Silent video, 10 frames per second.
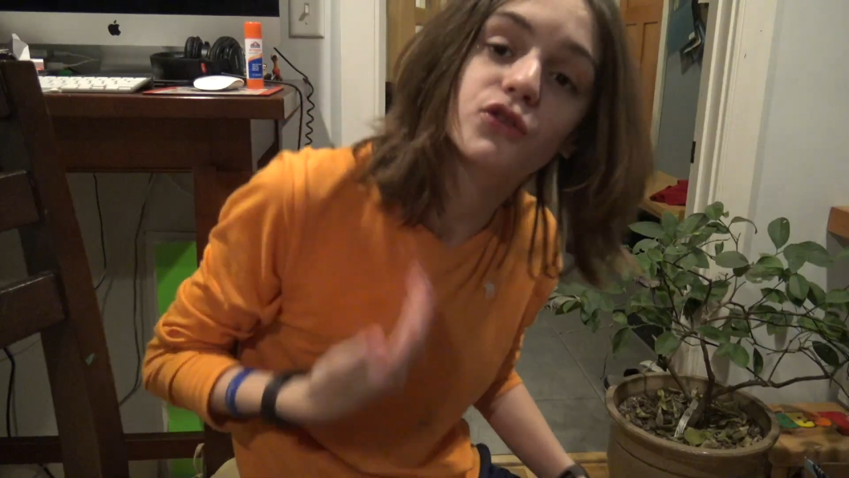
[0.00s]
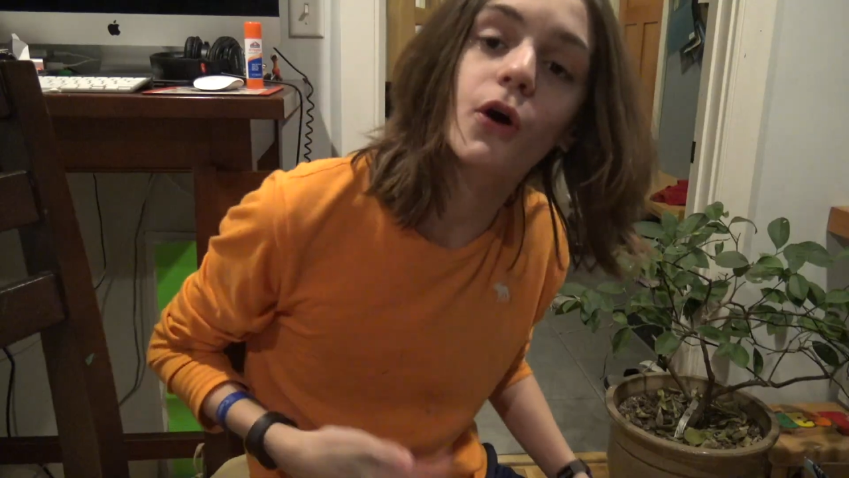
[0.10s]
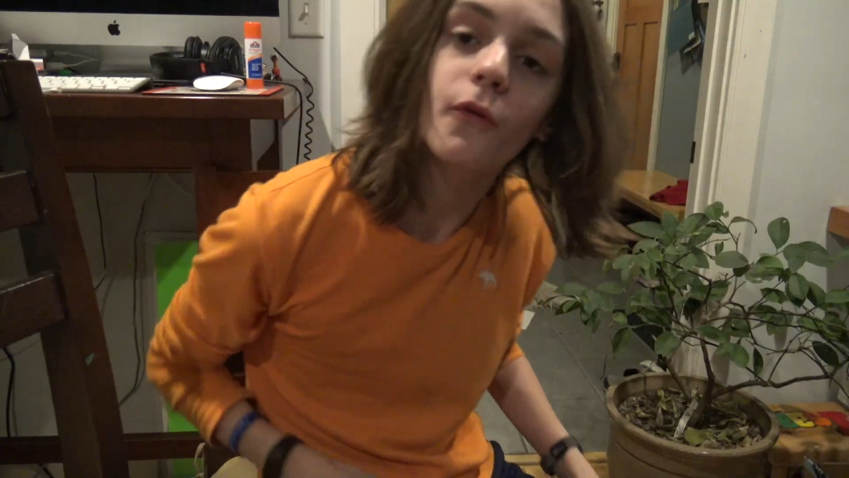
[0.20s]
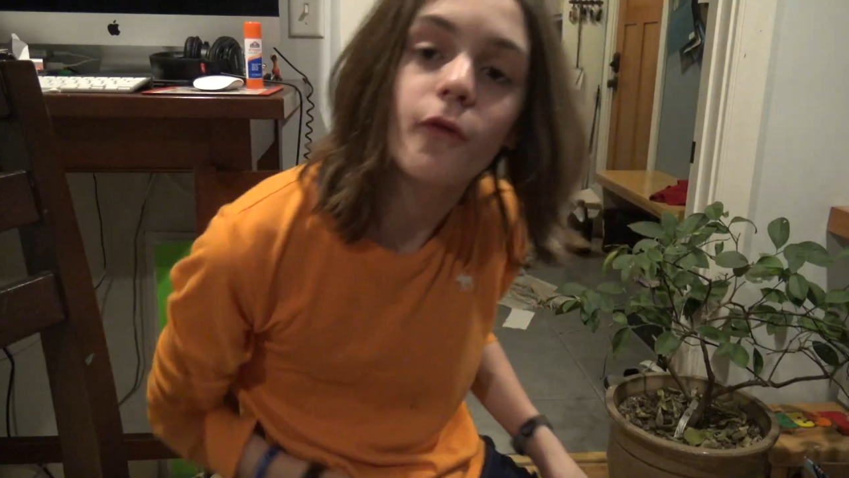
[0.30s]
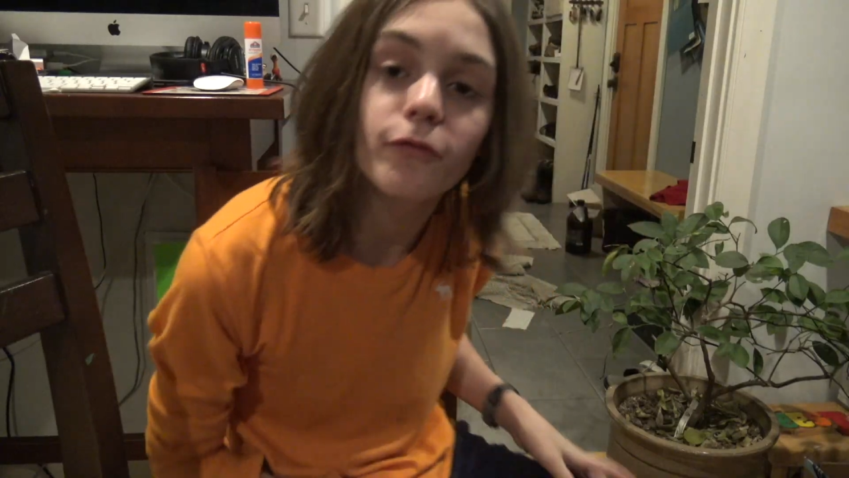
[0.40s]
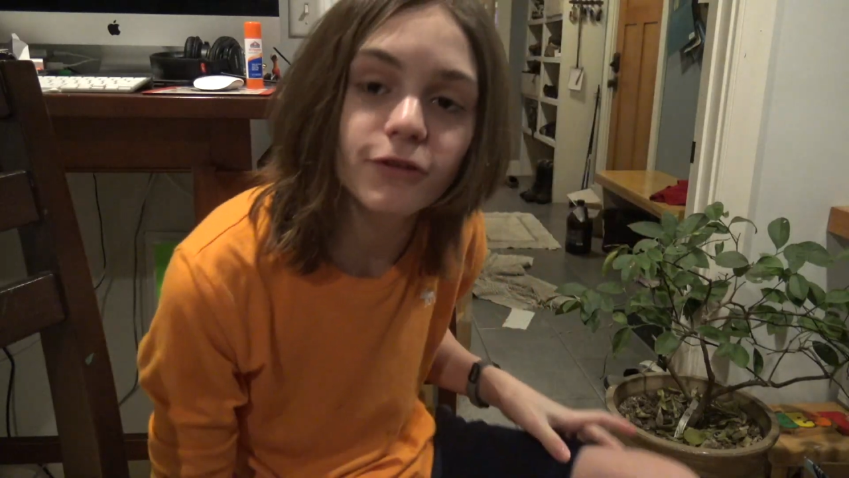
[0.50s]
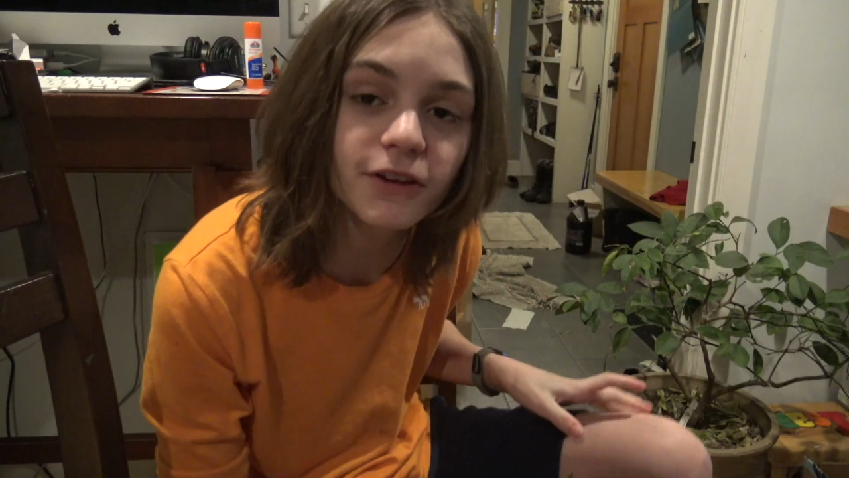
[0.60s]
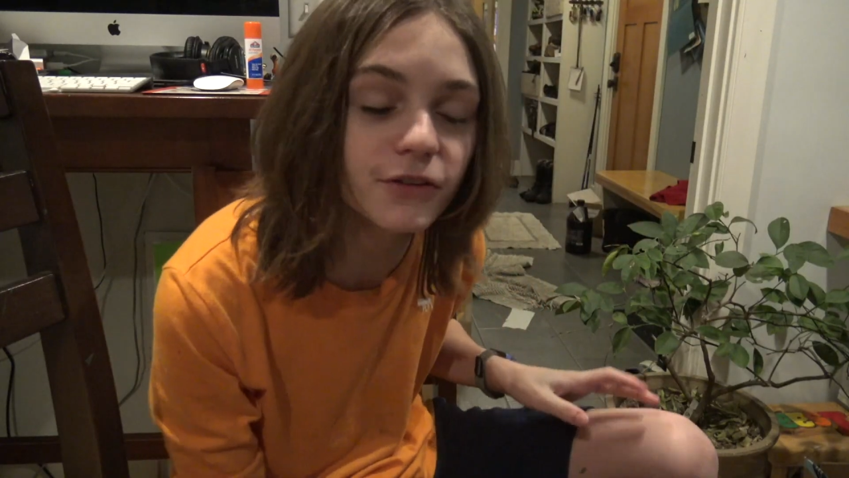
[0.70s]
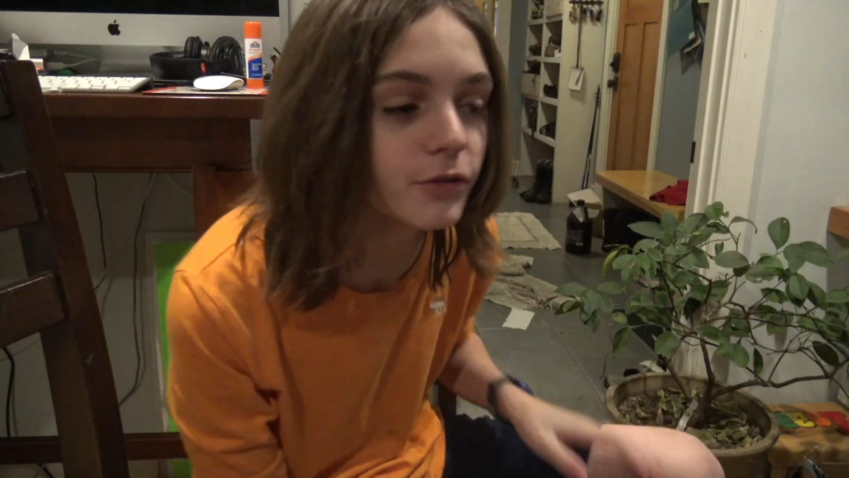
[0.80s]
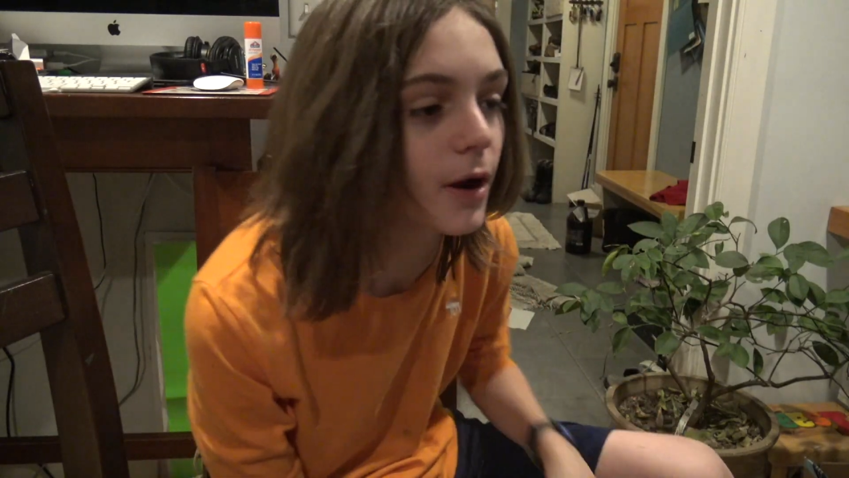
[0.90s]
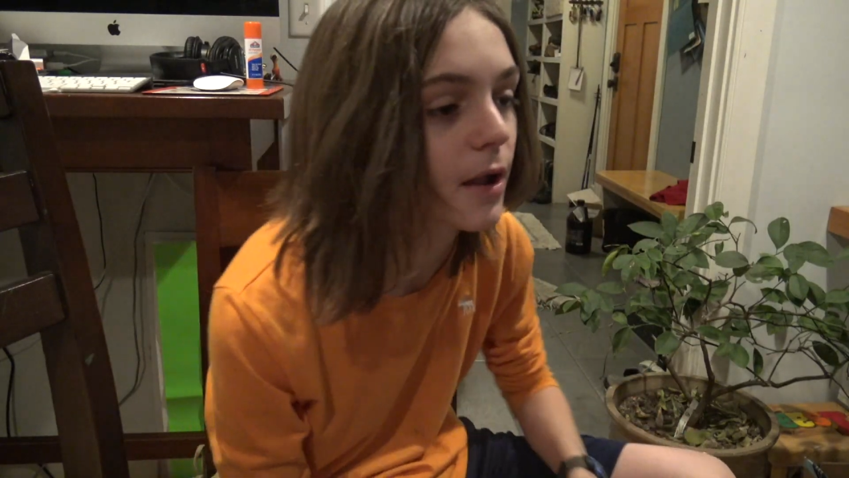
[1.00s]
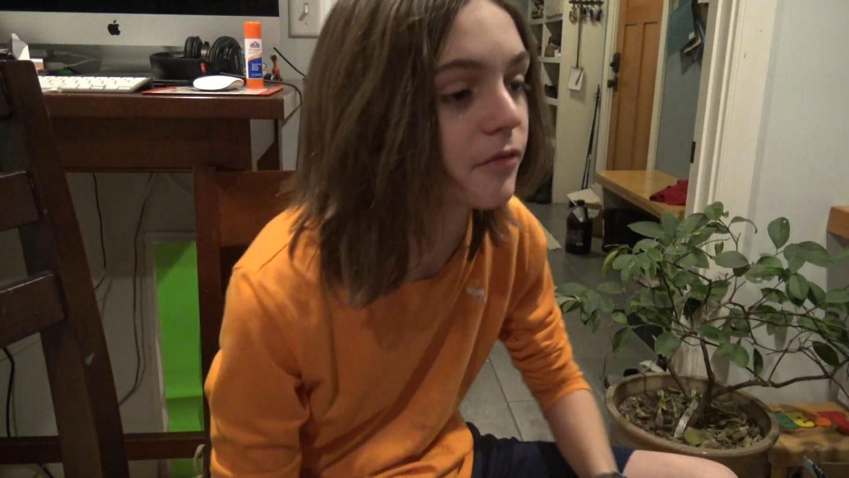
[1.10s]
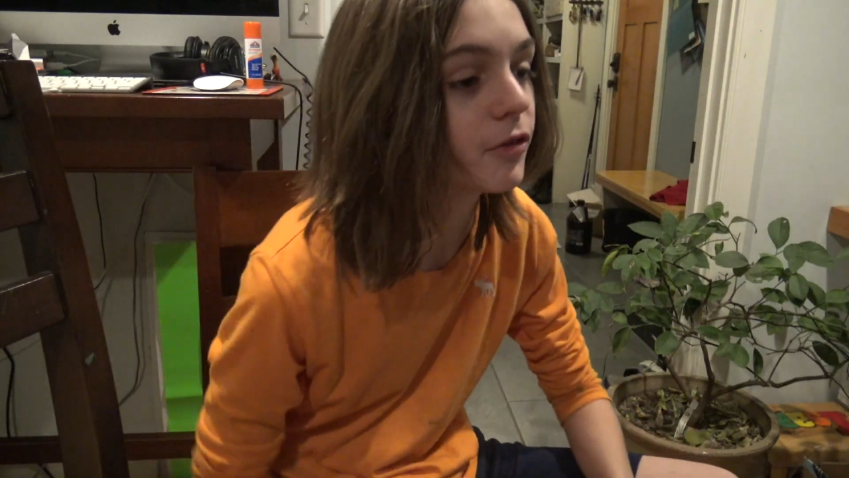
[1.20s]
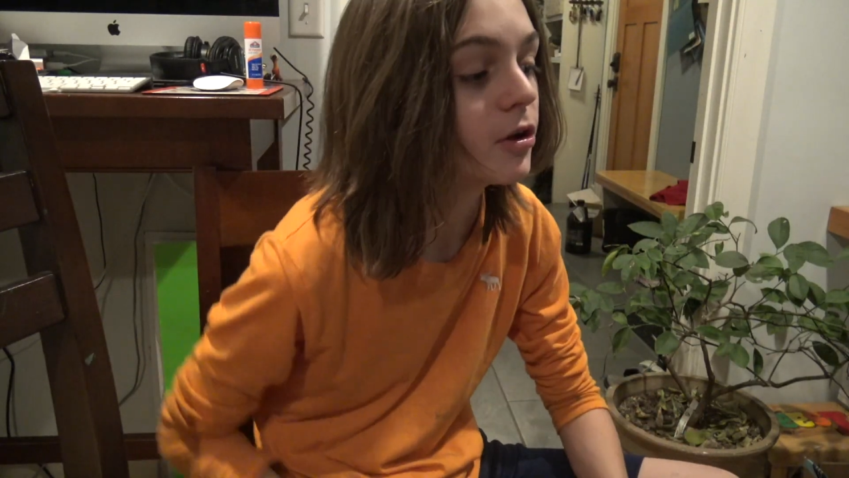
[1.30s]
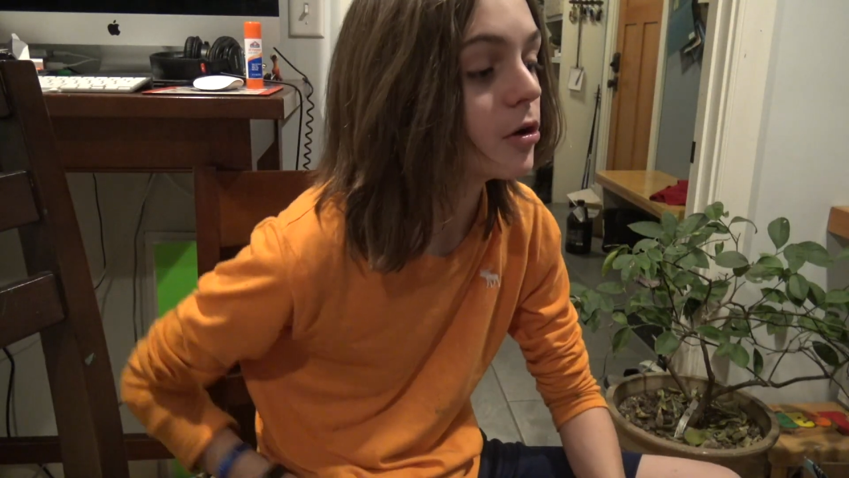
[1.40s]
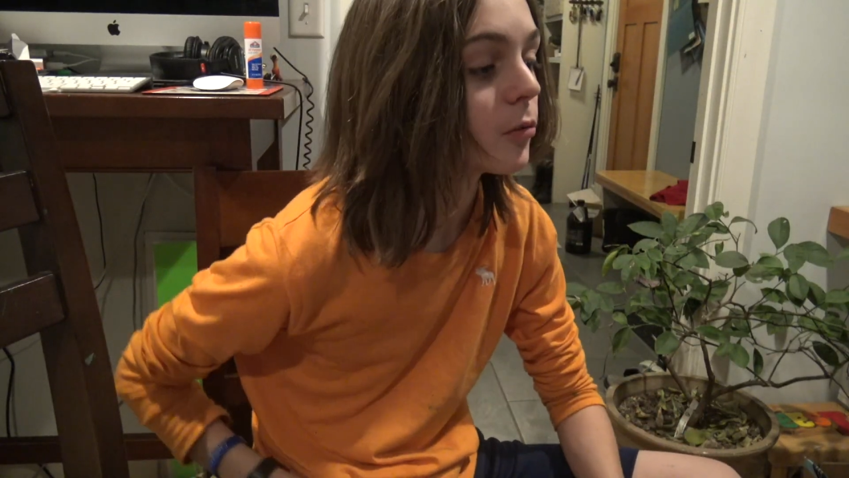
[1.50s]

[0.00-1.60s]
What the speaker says: So for this craft,